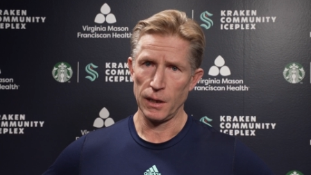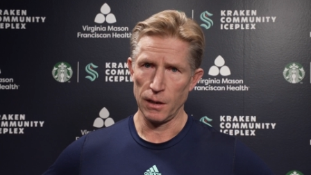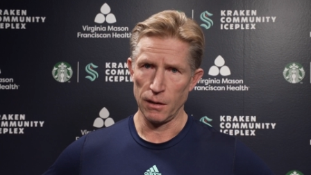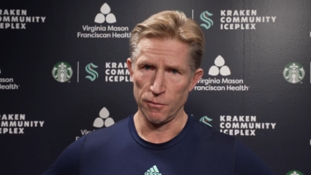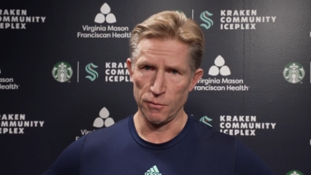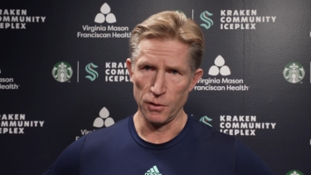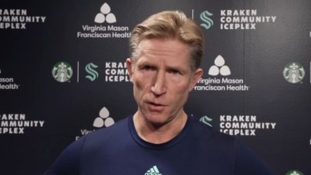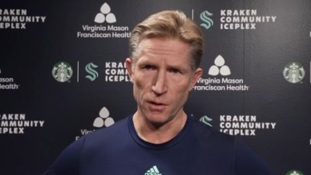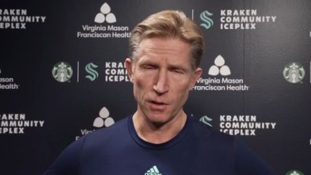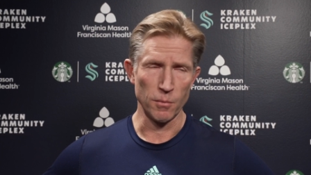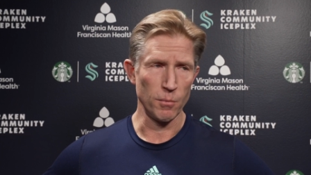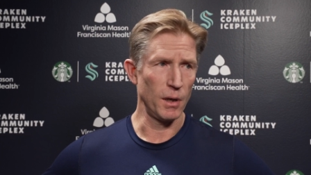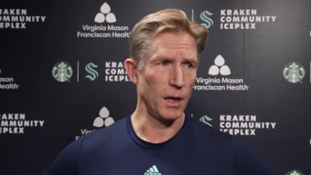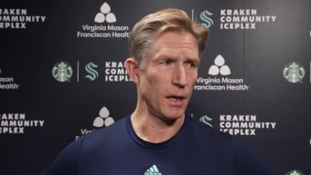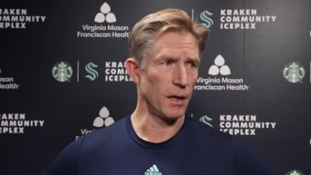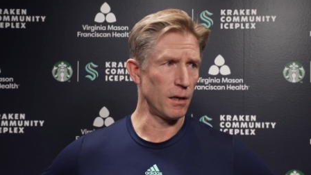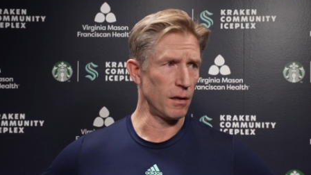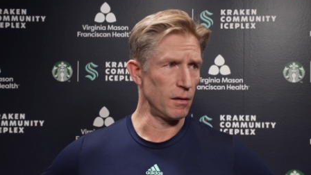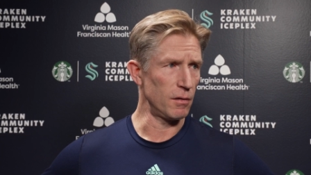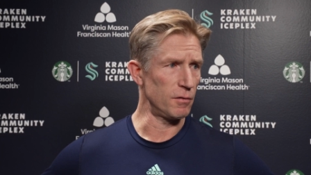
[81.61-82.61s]
if you can
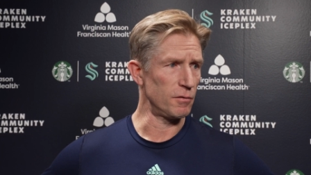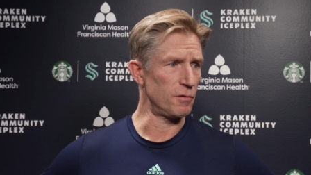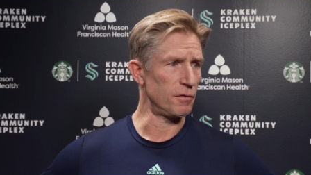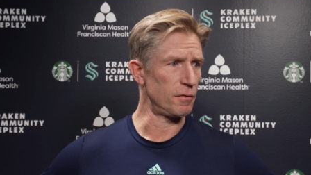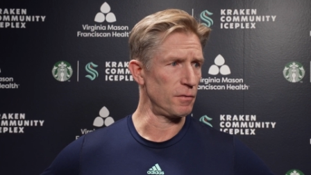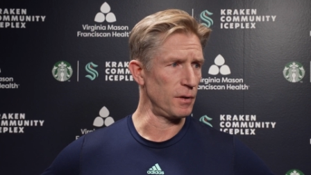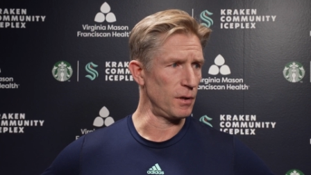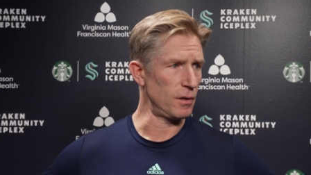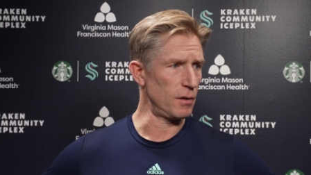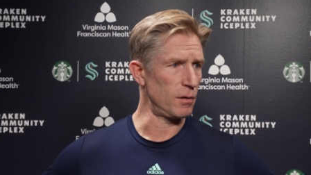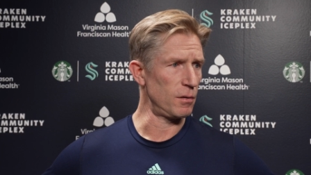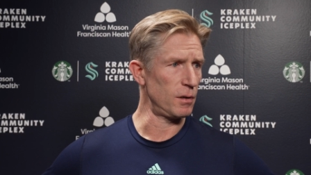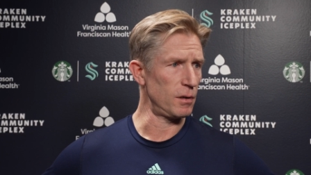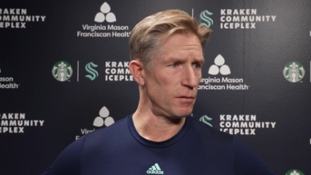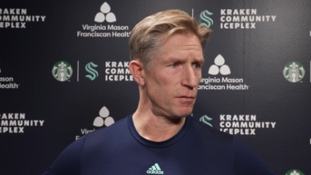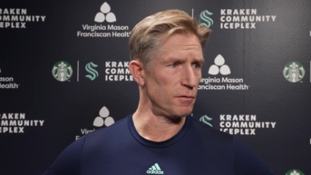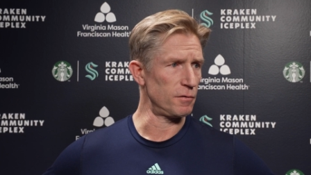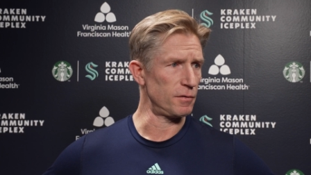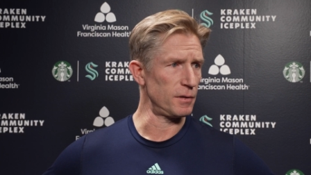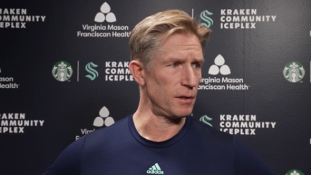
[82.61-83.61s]
make it of you know
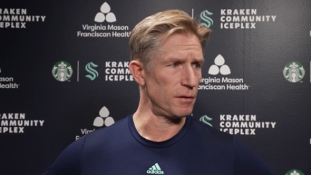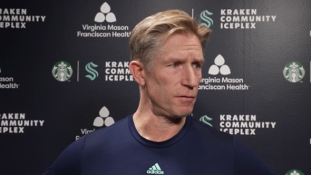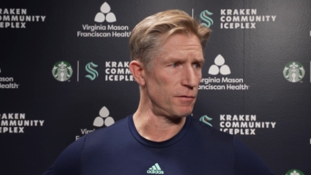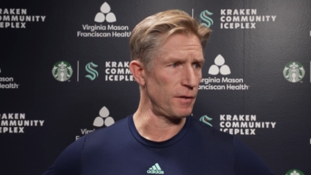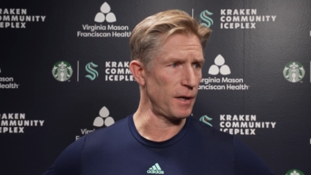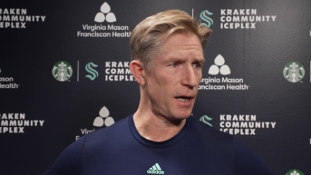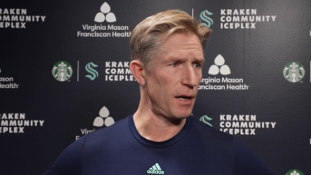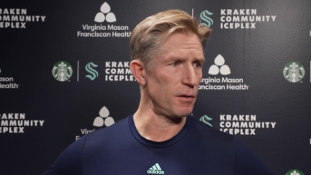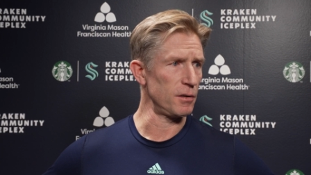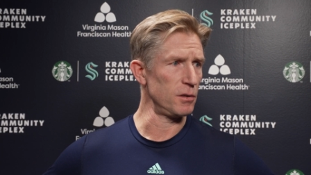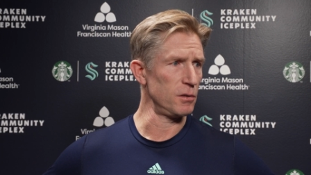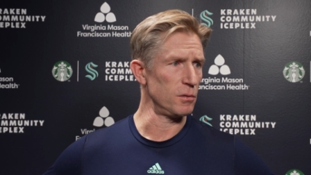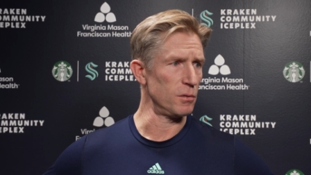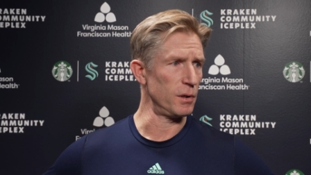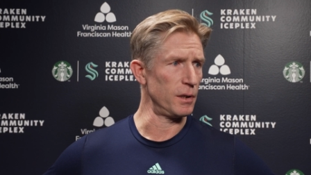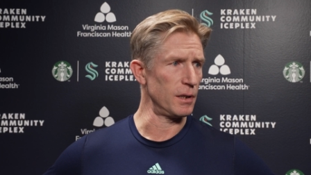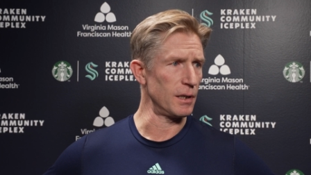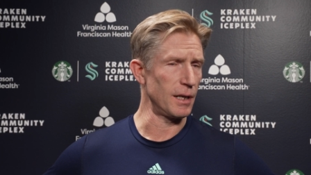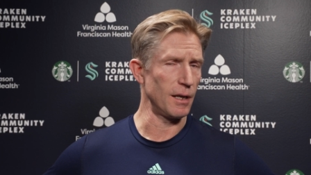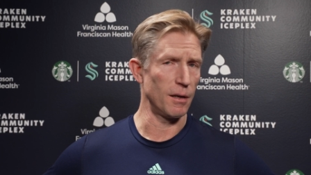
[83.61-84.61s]
of, of value
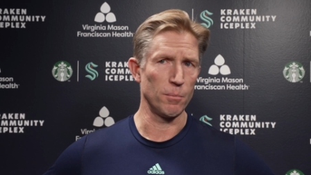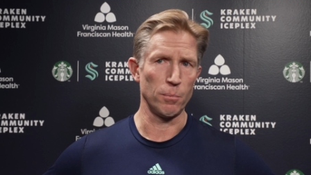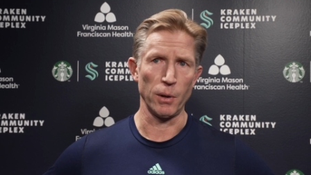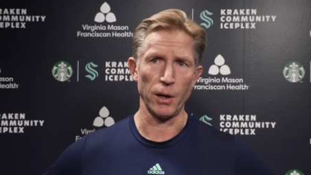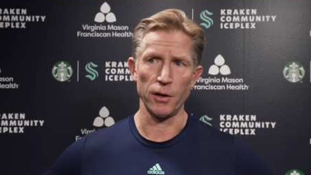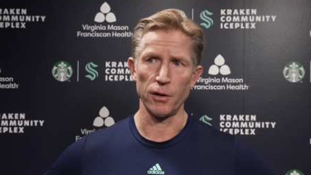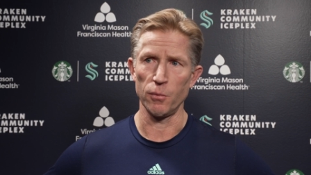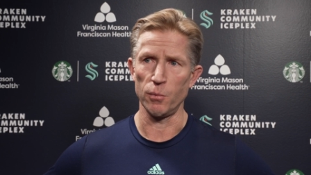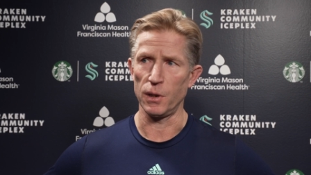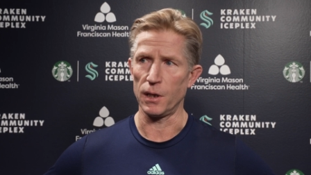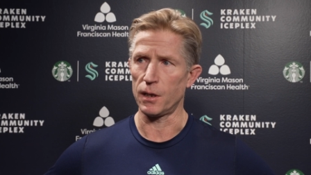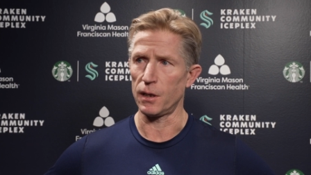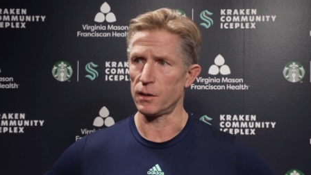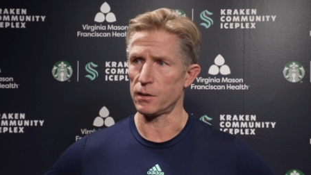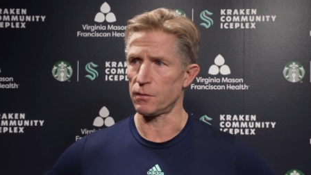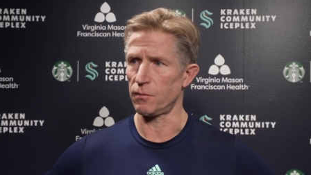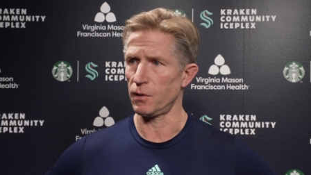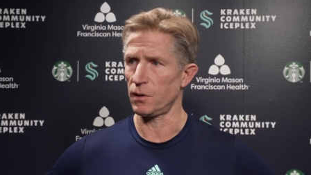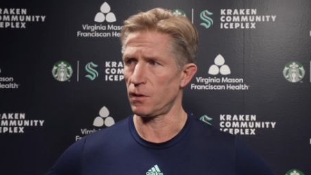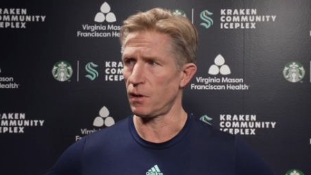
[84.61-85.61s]
and get better
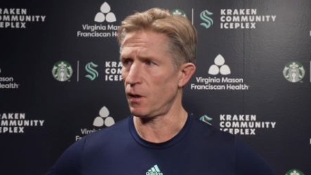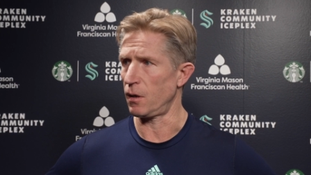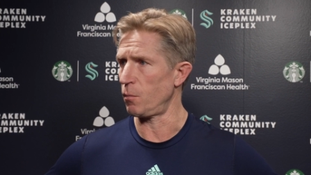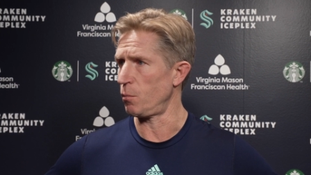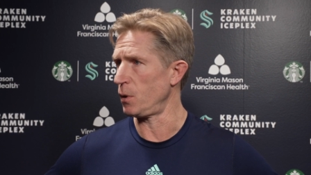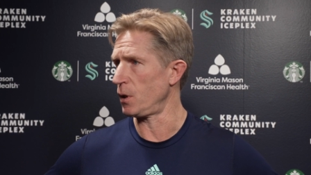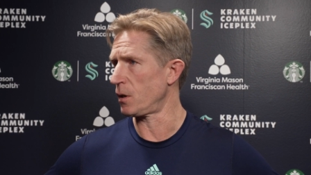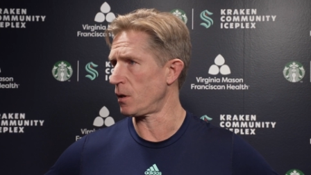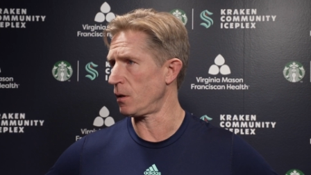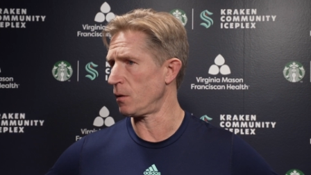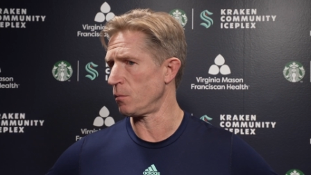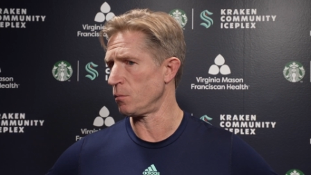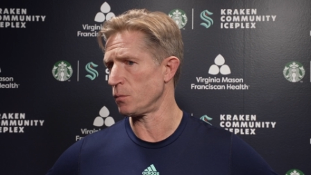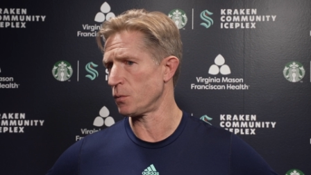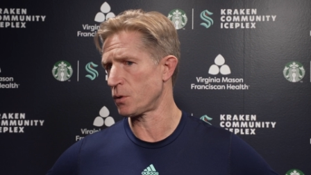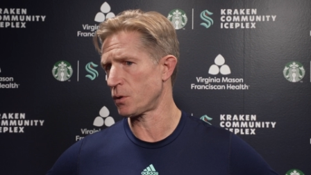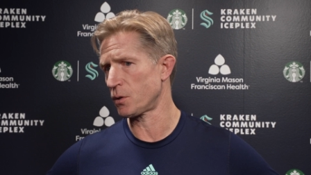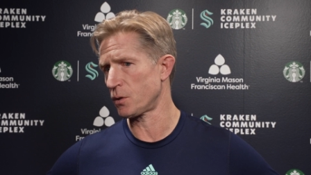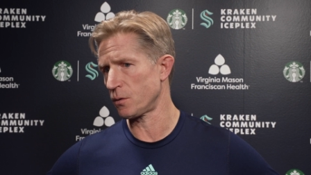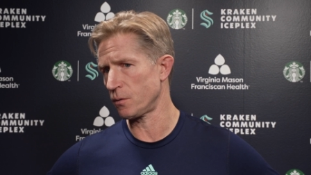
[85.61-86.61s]
because of it, then it
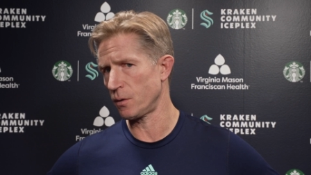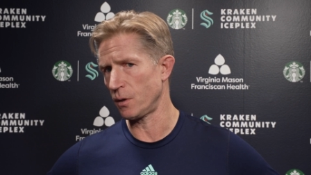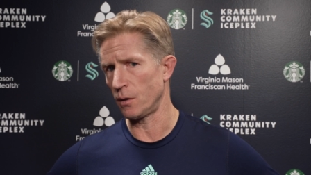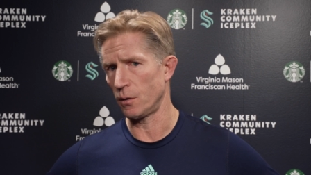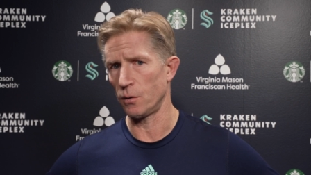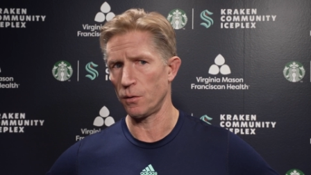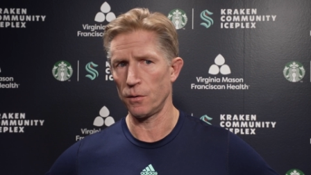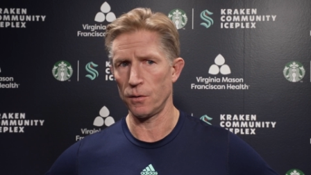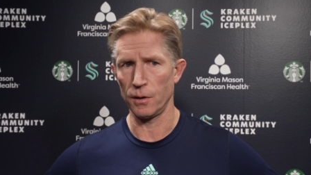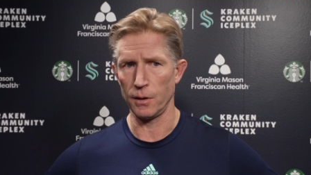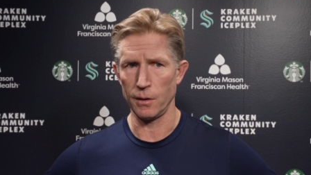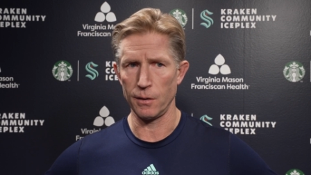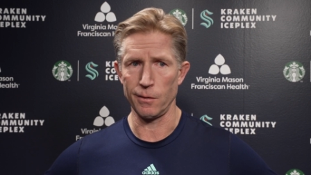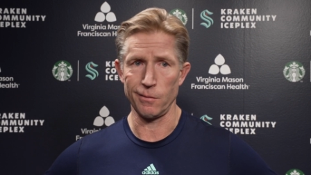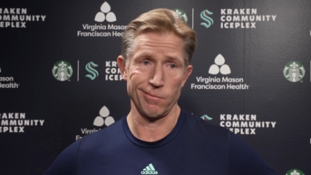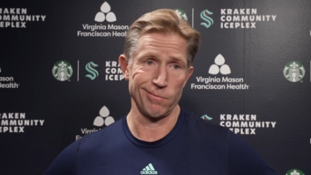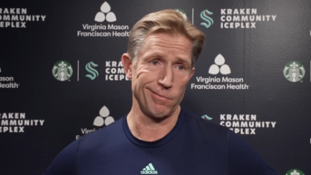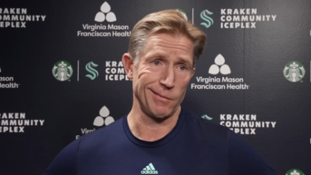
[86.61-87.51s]
becomes you know it,